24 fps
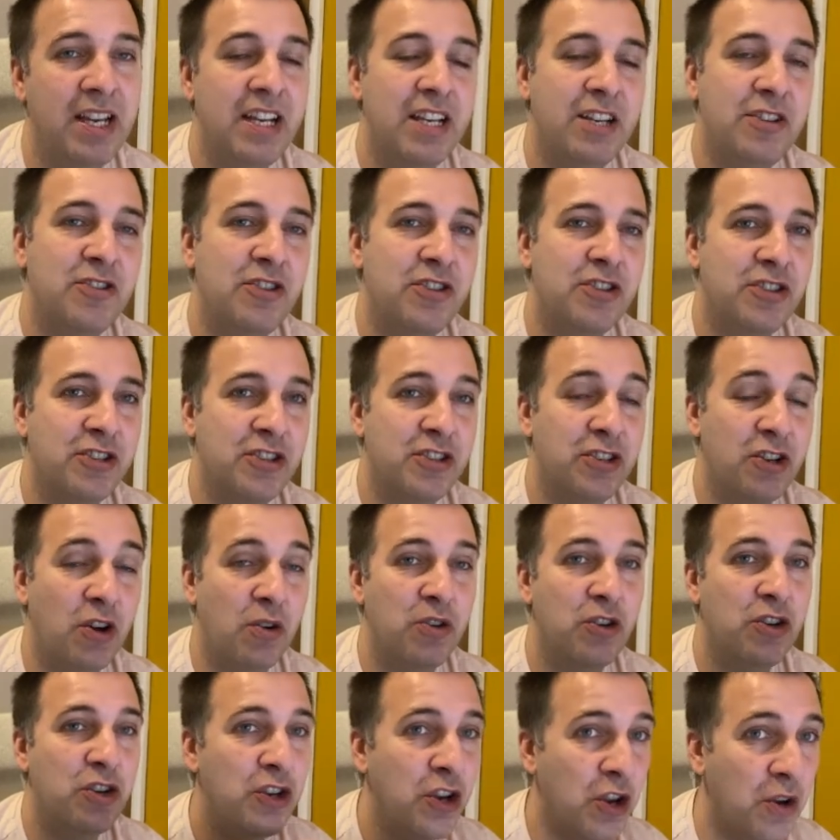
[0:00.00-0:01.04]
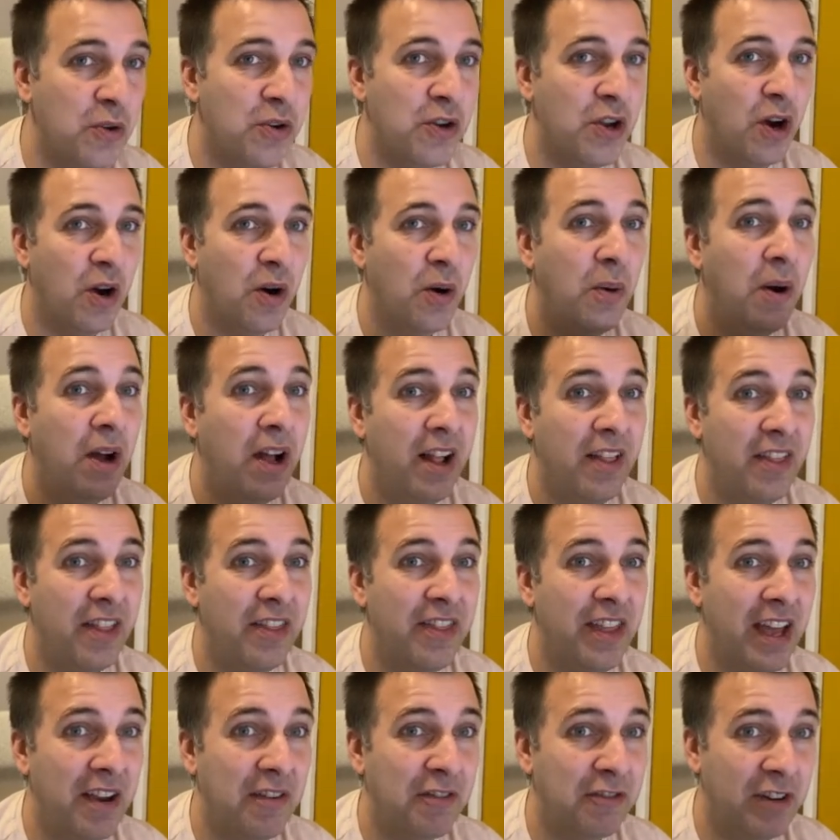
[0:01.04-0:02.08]
It's just so you know that
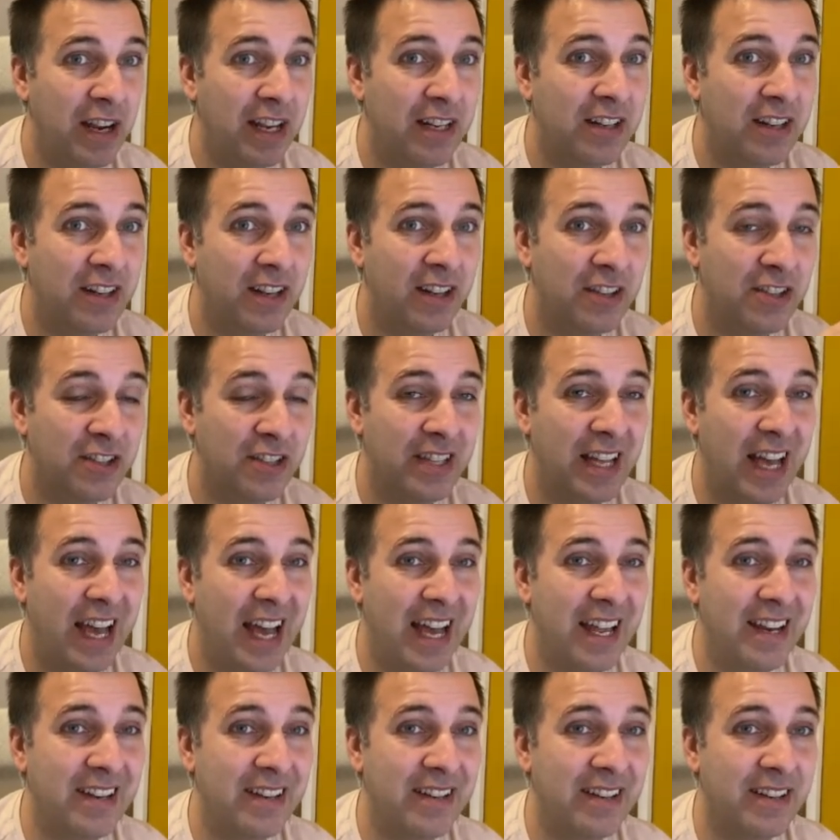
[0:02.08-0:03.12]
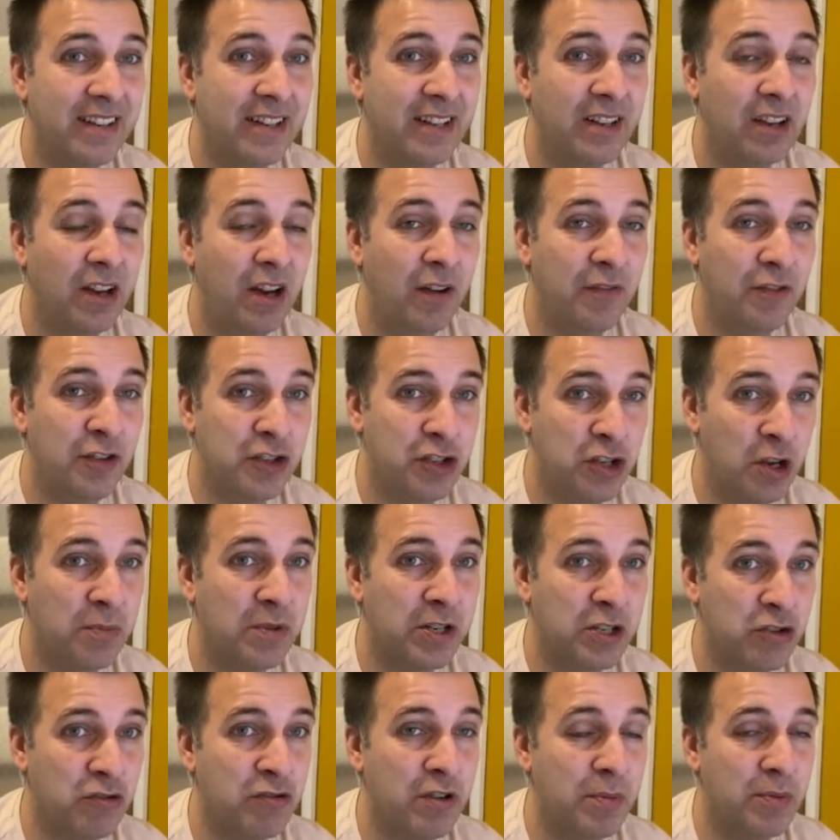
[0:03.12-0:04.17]
they've read to the end of the job
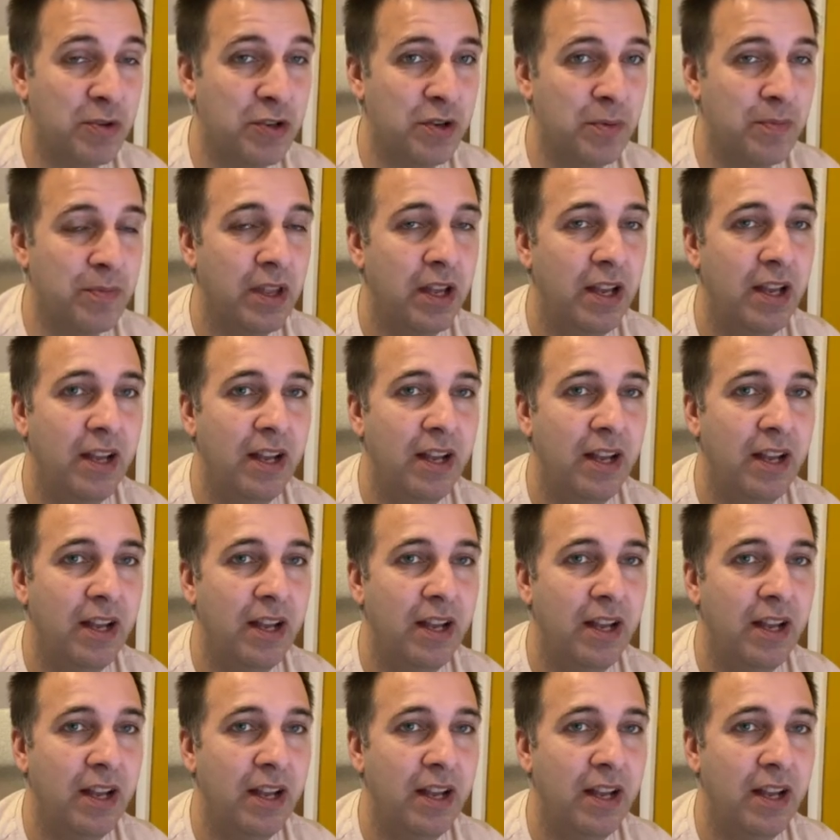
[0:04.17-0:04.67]
description.